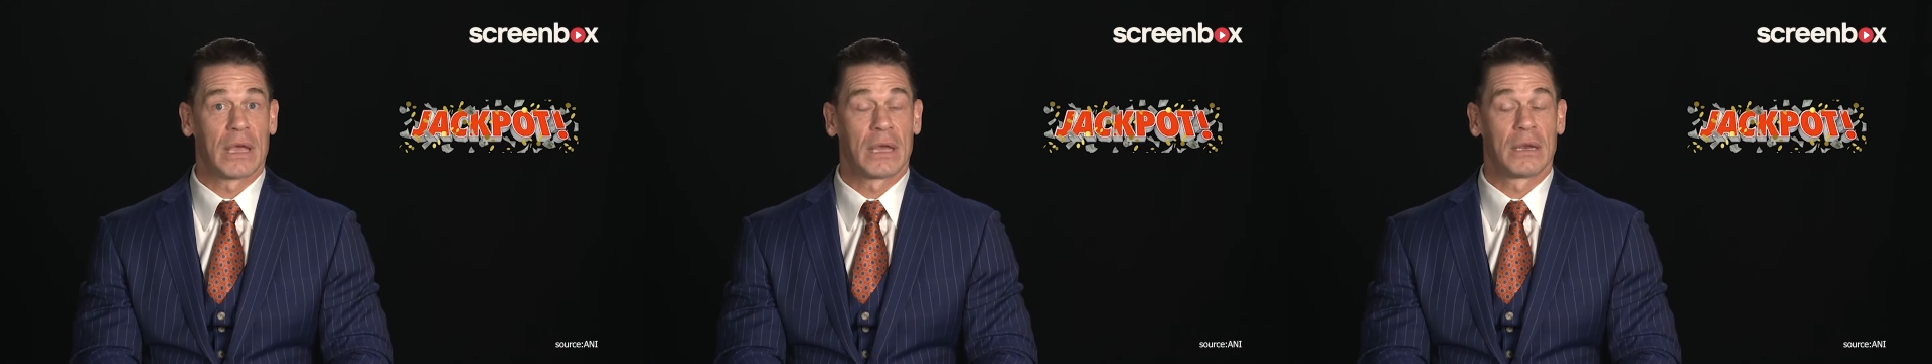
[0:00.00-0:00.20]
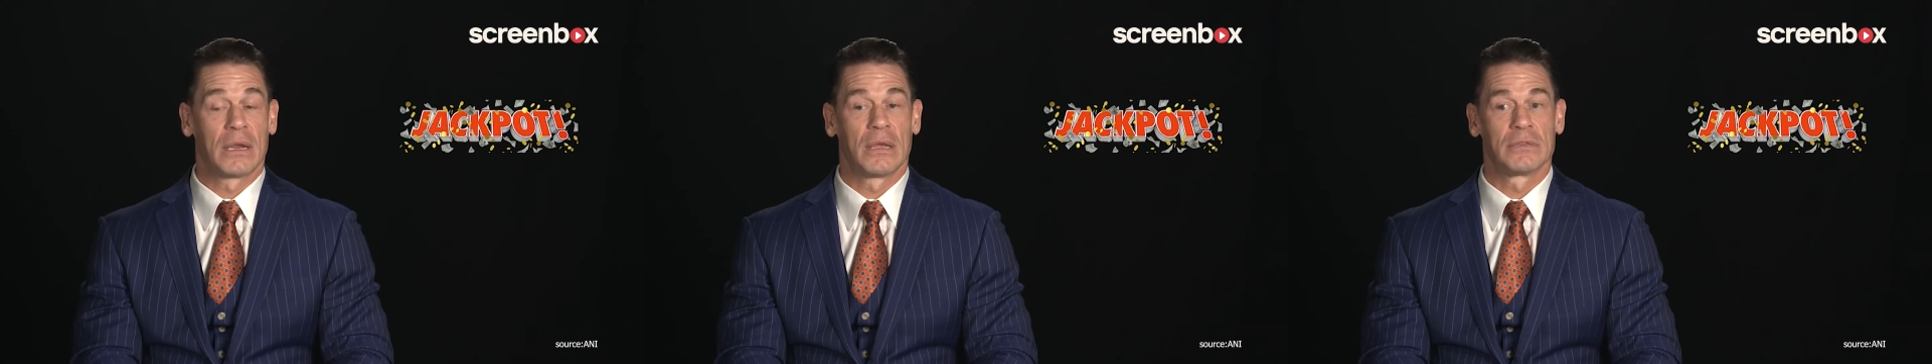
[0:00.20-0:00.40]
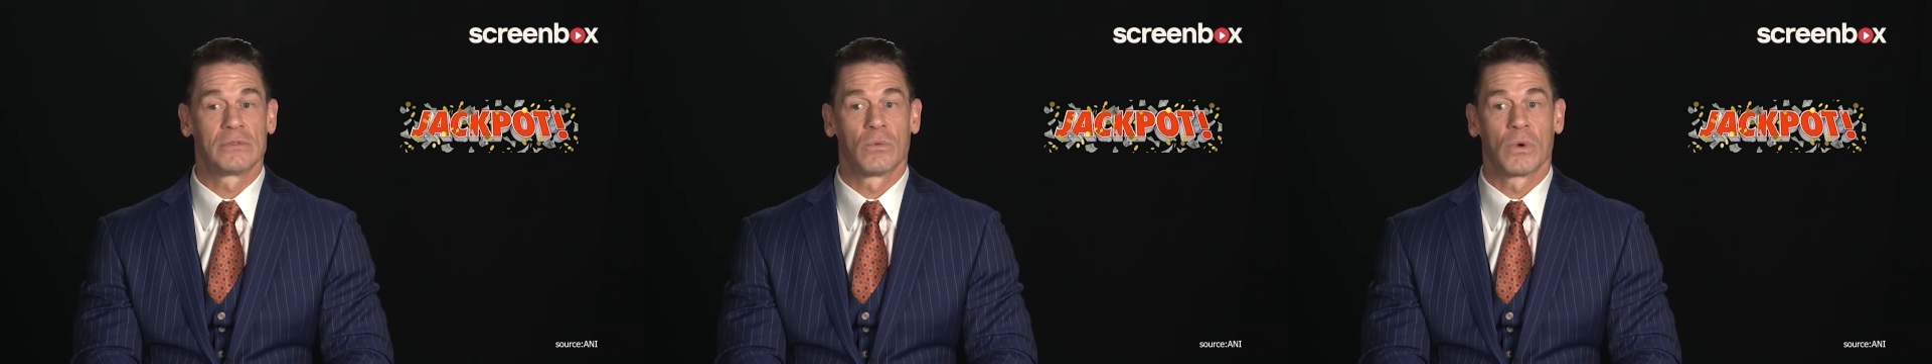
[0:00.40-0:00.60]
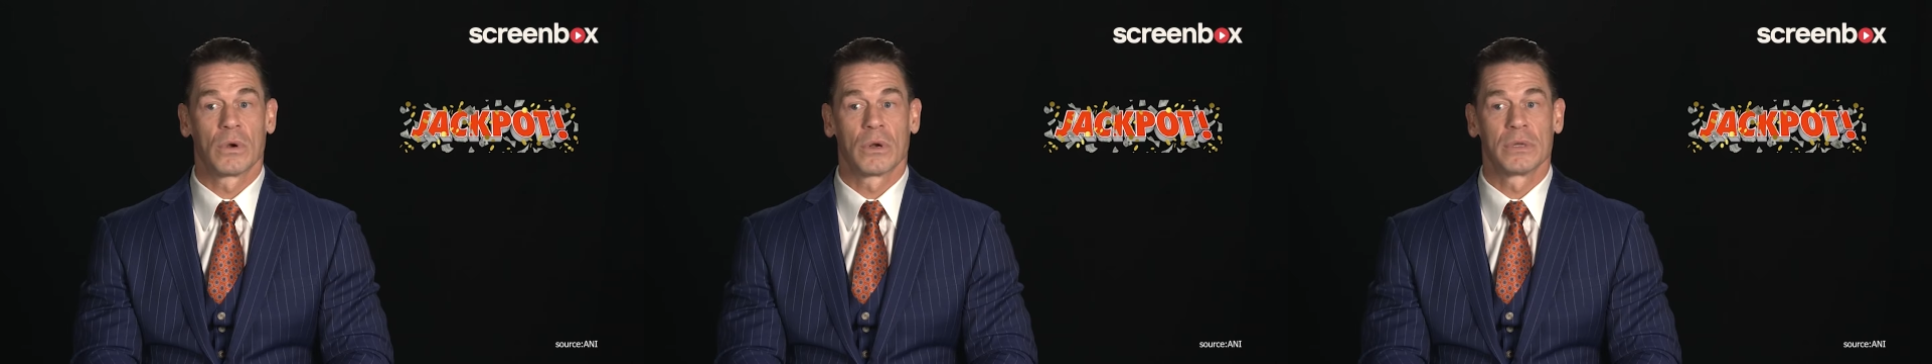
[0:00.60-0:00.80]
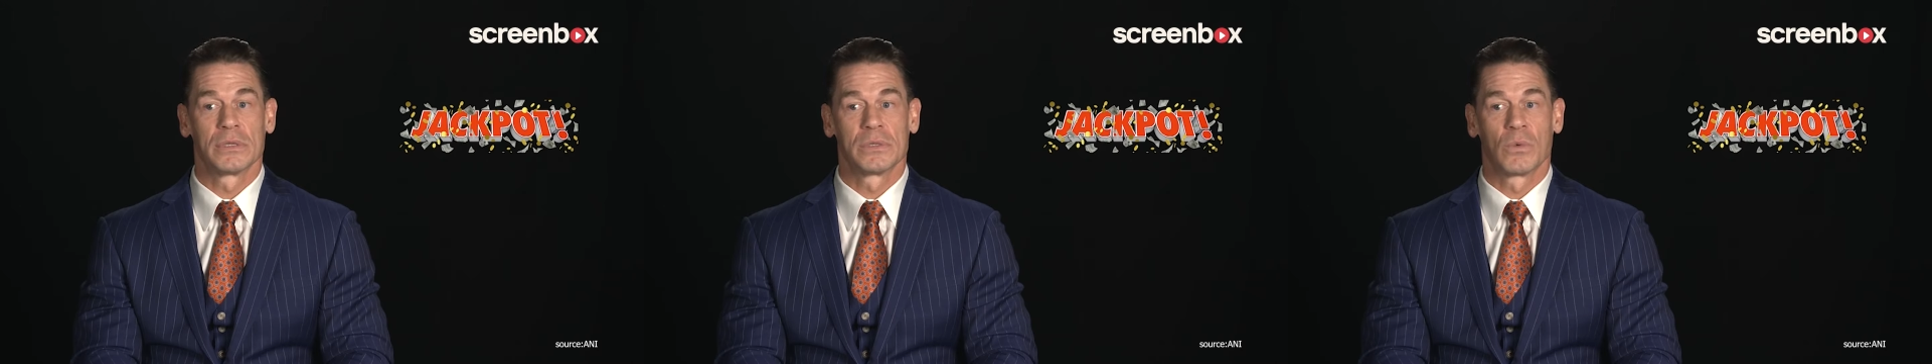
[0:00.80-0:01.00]
and his
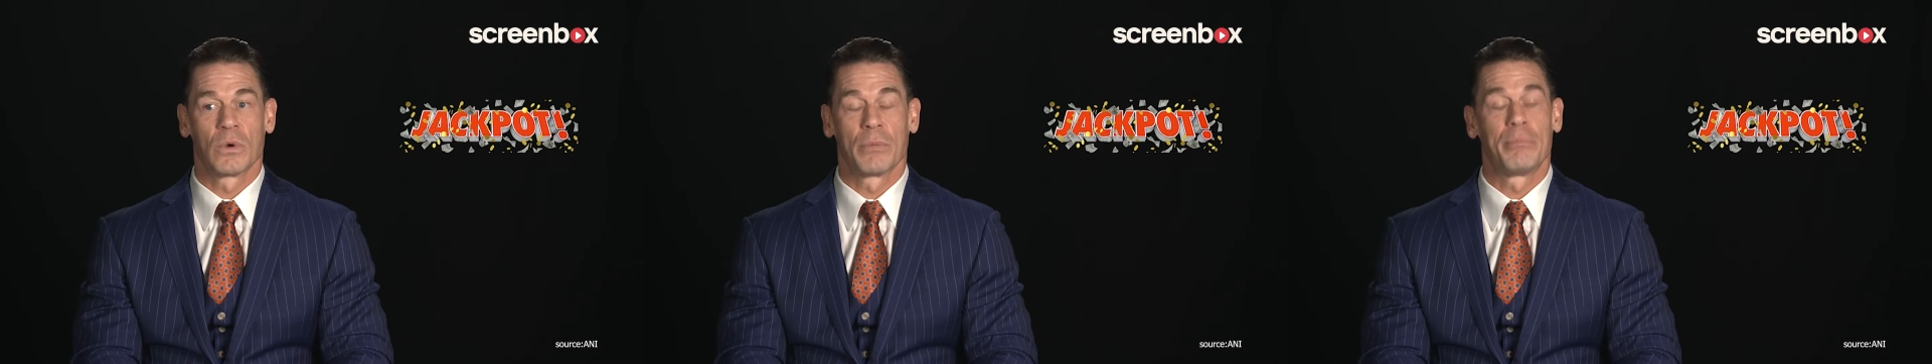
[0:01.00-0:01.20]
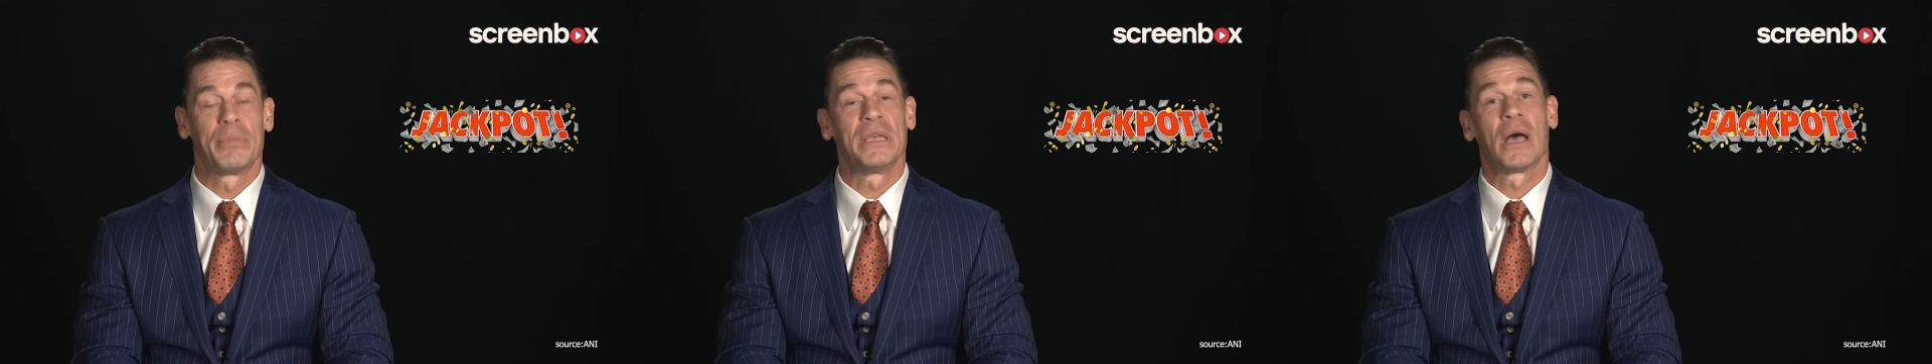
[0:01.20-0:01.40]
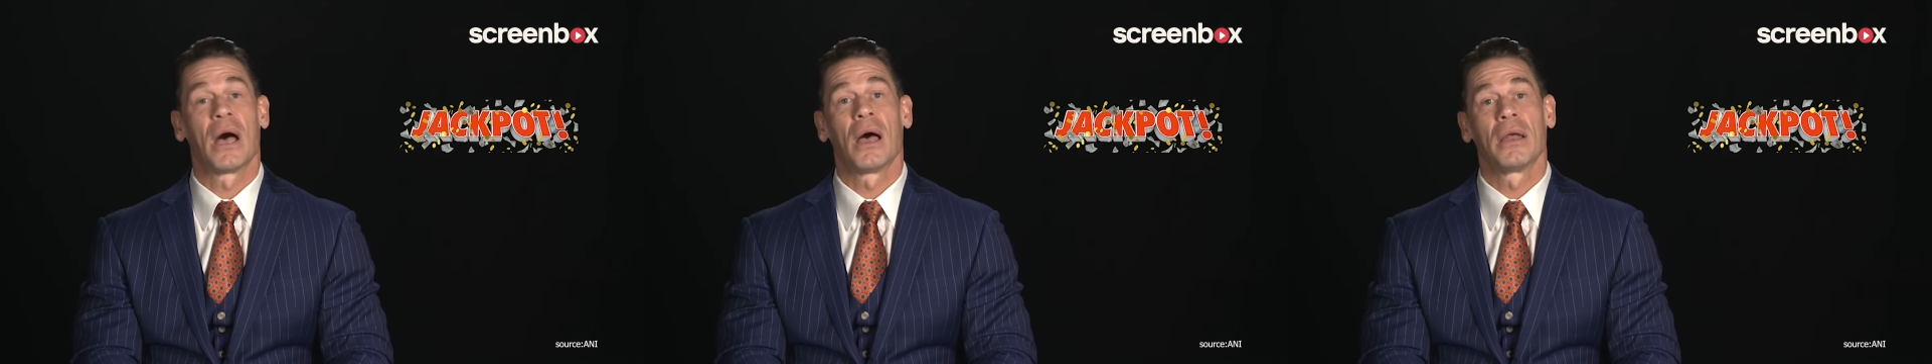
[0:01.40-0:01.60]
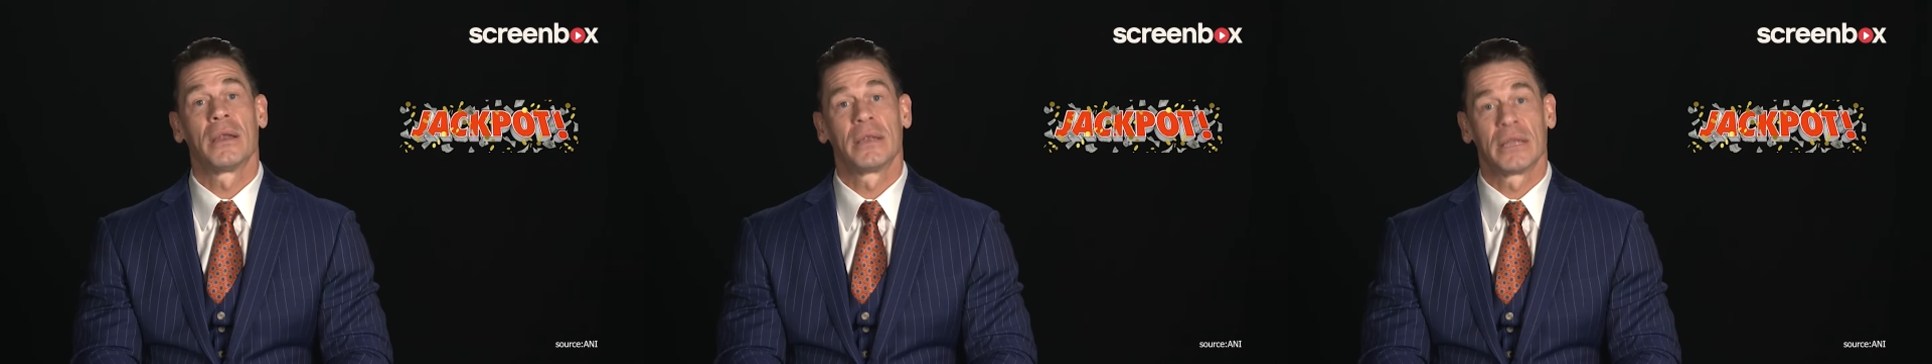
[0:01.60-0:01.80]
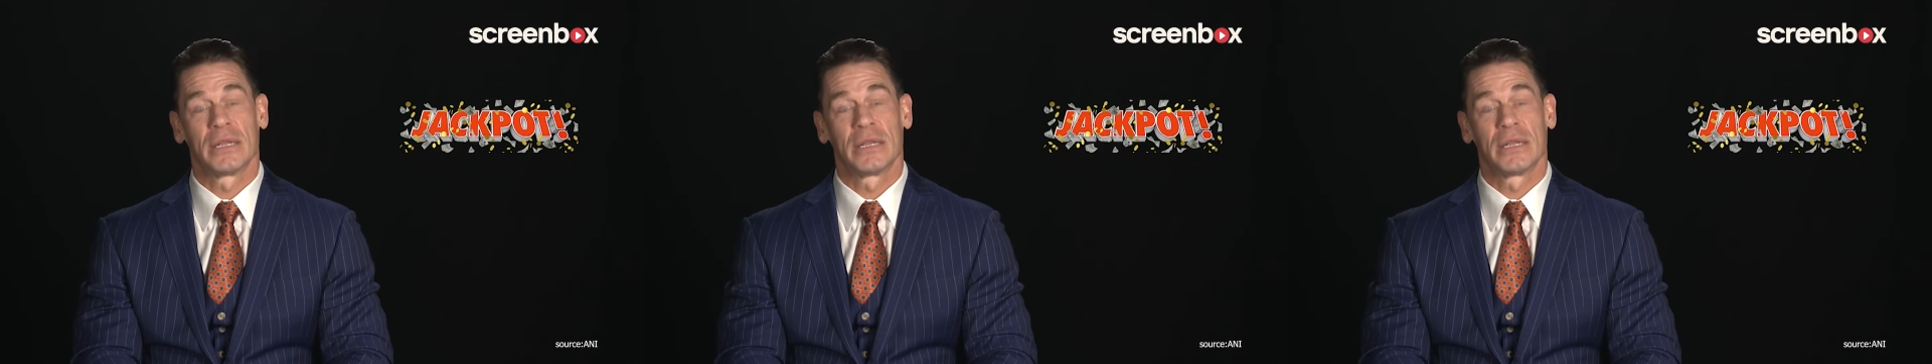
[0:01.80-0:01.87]
words were beyond